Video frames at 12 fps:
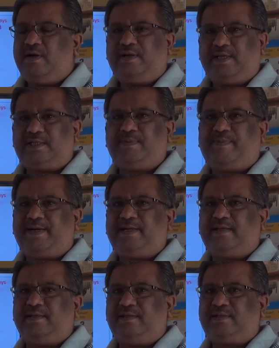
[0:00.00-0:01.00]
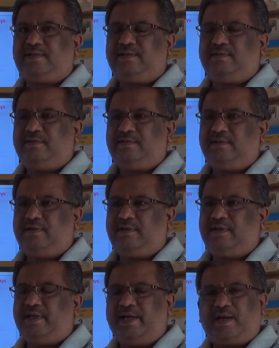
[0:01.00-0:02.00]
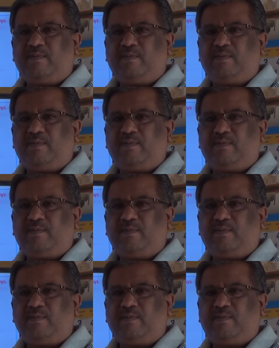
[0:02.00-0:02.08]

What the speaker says: dust particles, air